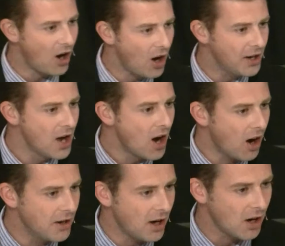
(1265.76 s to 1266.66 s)
on,
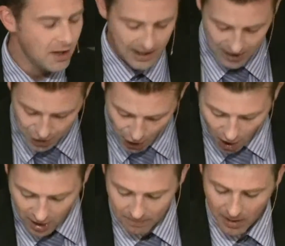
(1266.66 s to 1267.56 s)
on, on, in
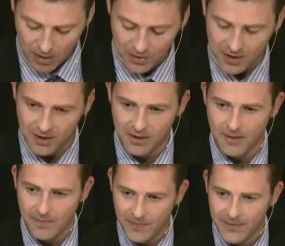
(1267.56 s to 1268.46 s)
John boats.
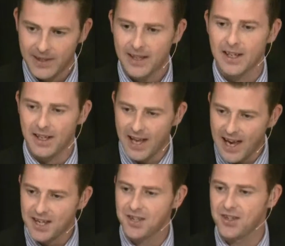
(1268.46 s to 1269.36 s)

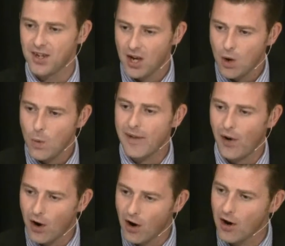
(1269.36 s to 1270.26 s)
Yes, we've
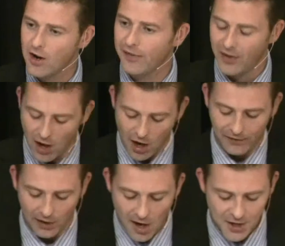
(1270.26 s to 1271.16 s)
heard of,
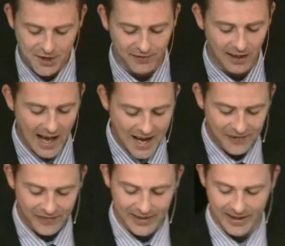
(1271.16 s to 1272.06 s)
of loss of
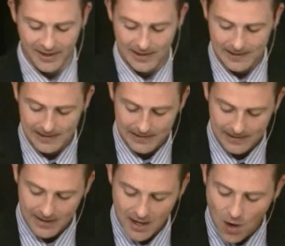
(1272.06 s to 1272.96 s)
life there.
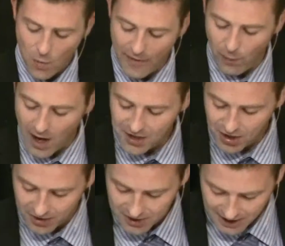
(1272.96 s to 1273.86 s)
We've watched
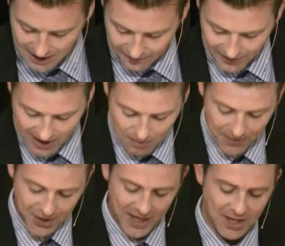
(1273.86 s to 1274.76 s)
on TV and
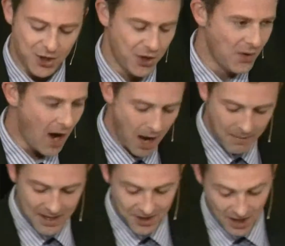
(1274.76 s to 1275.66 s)
we've seen
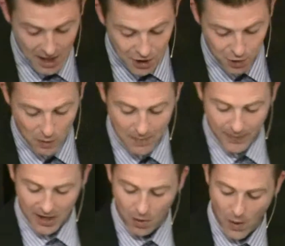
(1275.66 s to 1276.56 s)
tsunamis
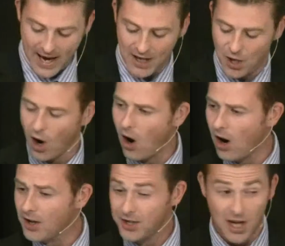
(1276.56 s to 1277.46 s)
sweeping away
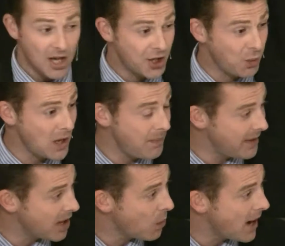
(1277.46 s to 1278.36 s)
cars,
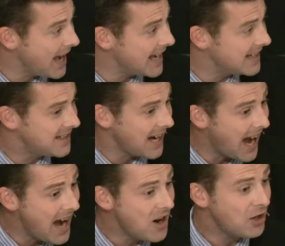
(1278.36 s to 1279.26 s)
sweeping away
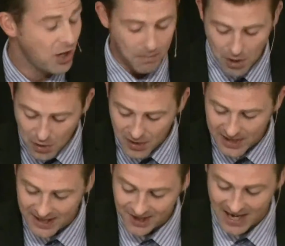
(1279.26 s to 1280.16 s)
entire
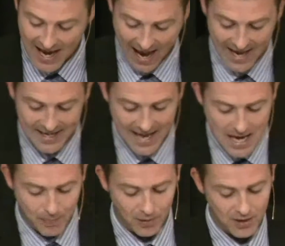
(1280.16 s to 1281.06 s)
communities and
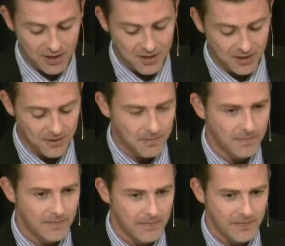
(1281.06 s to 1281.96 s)
neighborhoods.
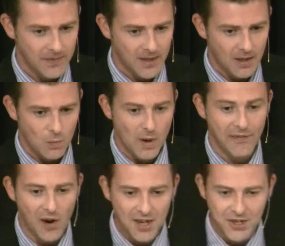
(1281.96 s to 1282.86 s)

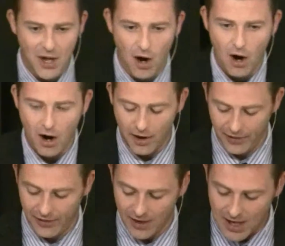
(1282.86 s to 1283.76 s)
We've watched the
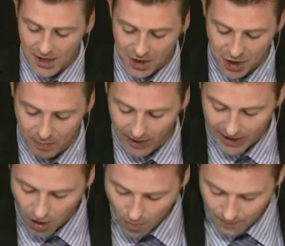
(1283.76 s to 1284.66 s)
earth
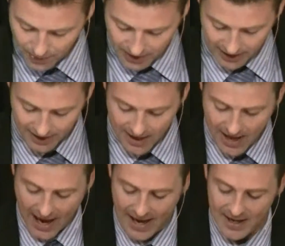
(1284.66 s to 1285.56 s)
split open
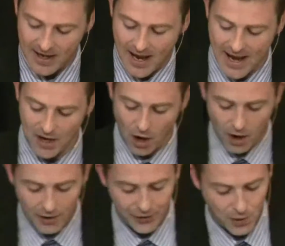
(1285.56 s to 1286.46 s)
and, and, and
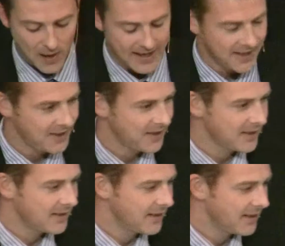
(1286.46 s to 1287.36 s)
earthquakes,
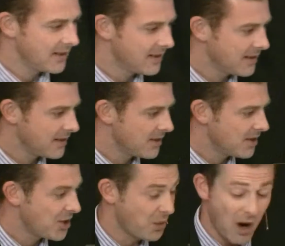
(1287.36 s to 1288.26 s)

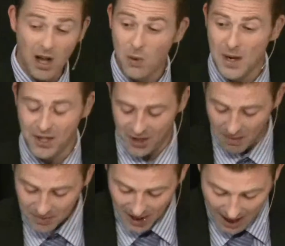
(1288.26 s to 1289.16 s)
swallowing
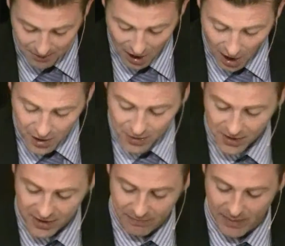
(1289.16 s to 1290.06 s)
sometimes
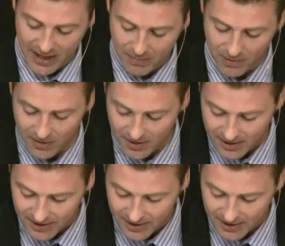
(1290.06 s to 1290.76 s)
hundreds of people.